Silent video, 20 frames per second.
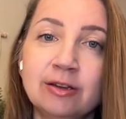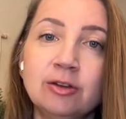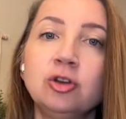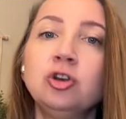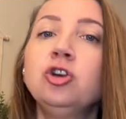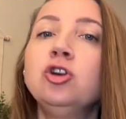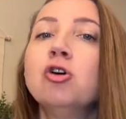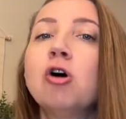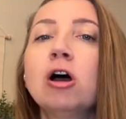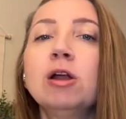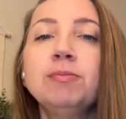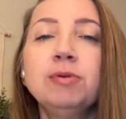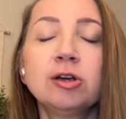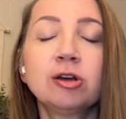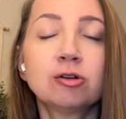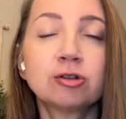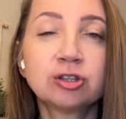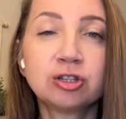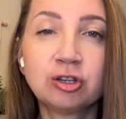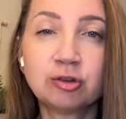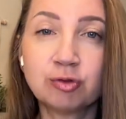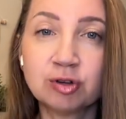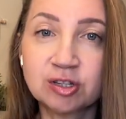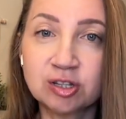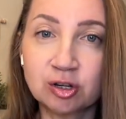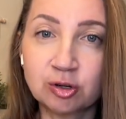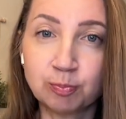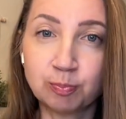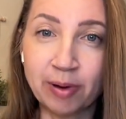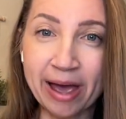not because he was
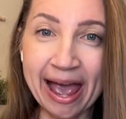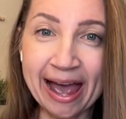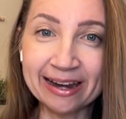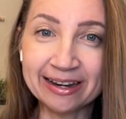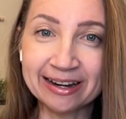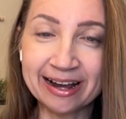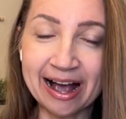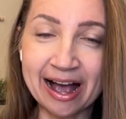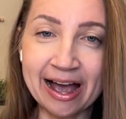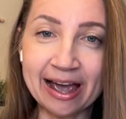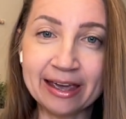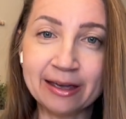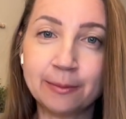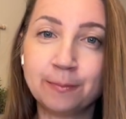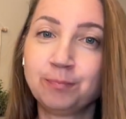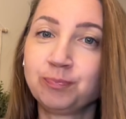a bad guy